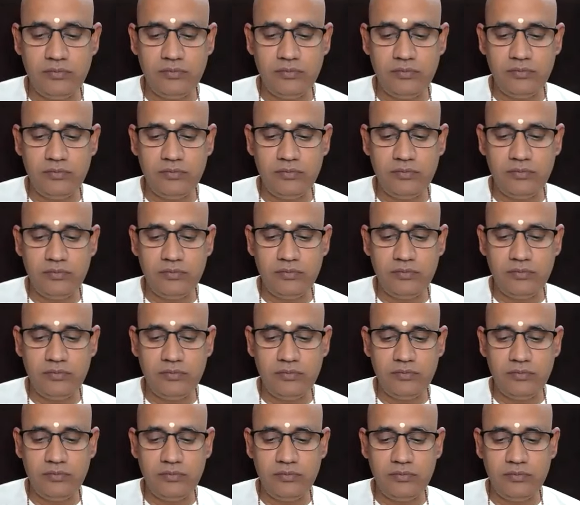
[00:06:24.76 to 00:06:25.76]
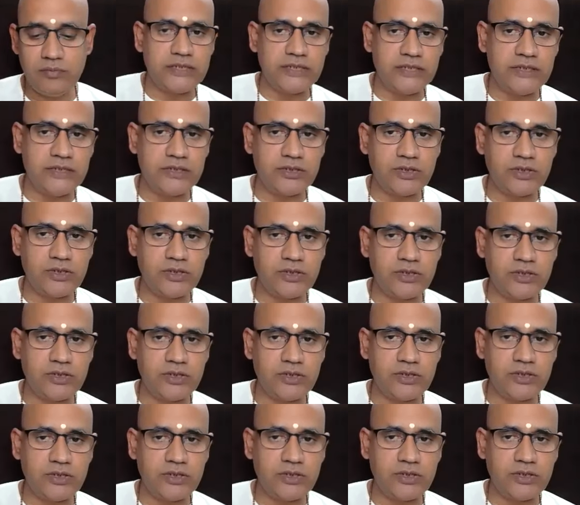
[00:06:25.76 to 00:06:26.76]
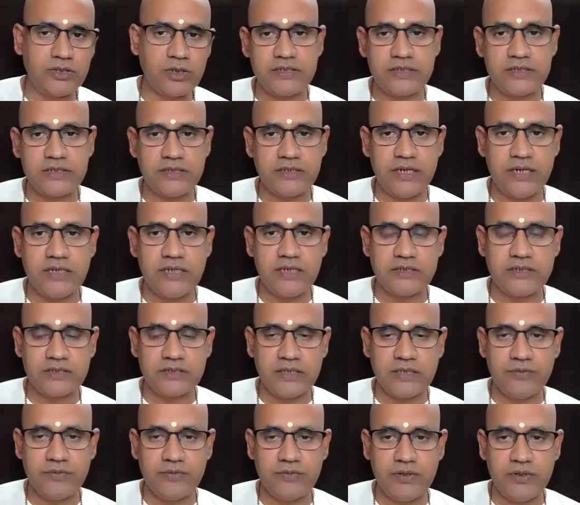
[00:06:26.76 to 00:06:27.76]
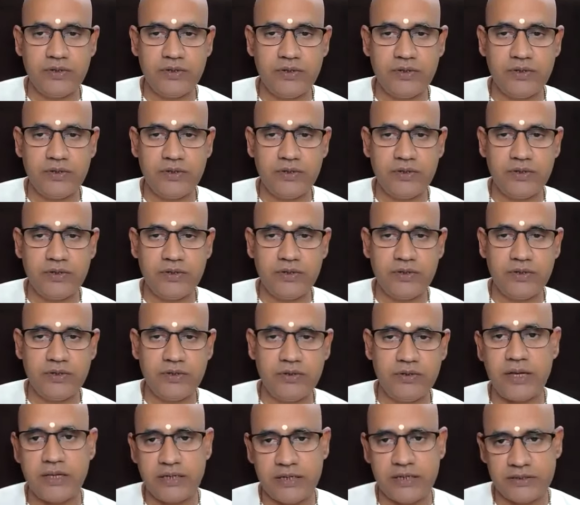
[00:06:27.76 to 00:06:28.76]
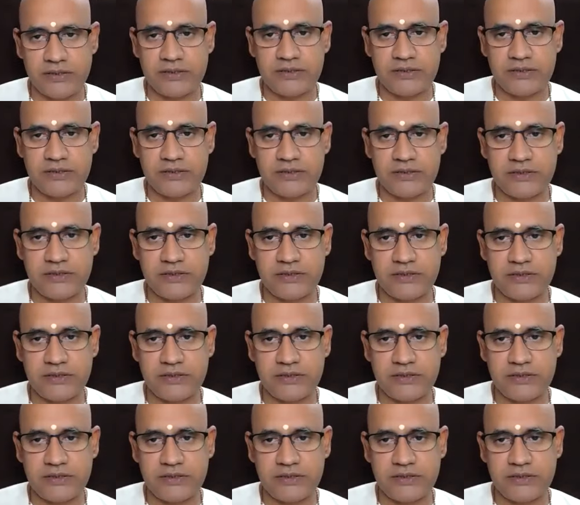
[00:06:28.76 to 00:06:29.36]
some indications of his inner state is given to inspire us.